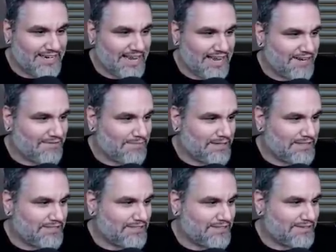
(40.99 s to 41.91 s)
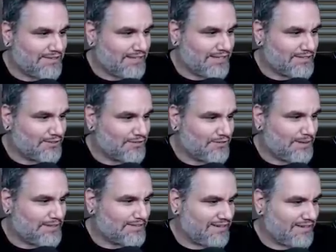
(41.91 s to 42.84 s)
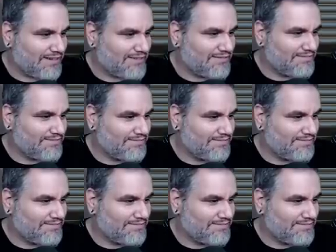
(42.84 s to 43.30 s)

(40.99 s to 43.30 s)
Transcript: get Niv... It's just they search for basic land.